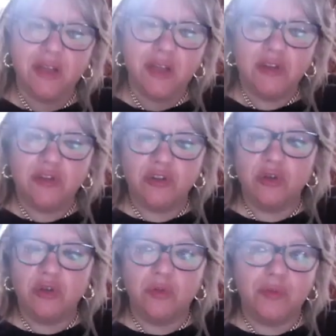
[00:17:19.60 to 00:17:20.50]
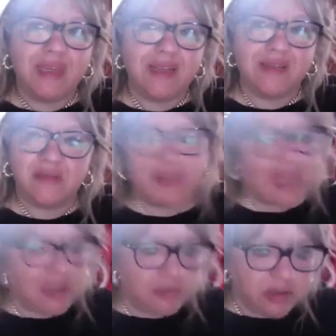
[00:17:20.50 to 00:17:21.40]
to meet the
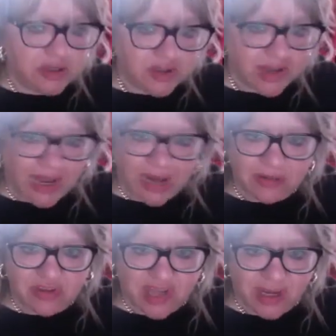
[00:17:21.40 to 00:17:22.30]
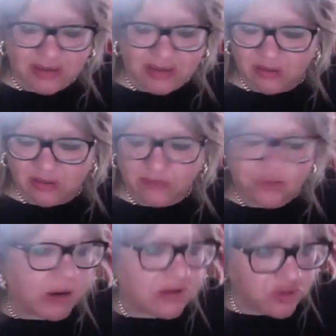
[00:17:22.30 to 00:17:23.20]
neighbors outside the front
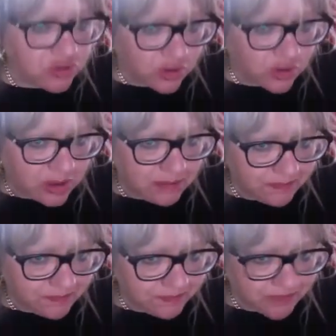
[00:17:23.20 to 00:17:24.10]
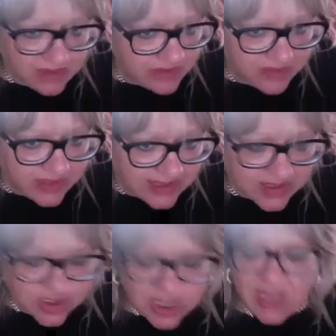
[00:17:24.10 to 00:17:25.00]
door on the village.
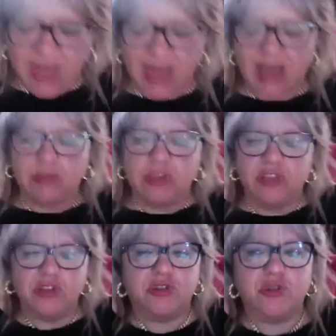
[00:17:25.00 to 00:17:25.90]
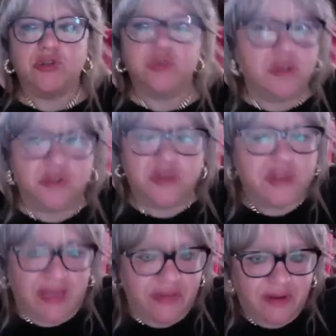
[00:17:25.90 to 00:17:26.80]
And we used to talk
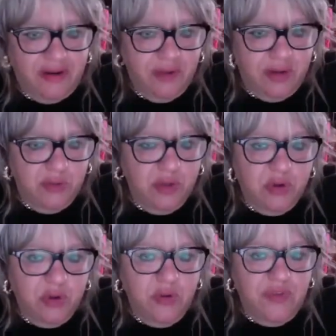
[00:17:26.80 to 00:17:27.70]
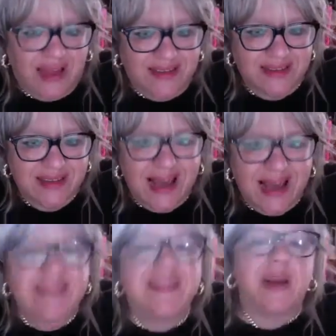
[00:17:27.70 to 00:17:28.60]
together, and we called that a
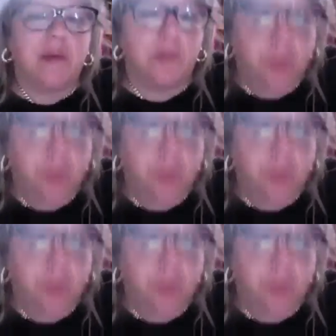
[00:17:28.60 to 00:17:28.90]
treb.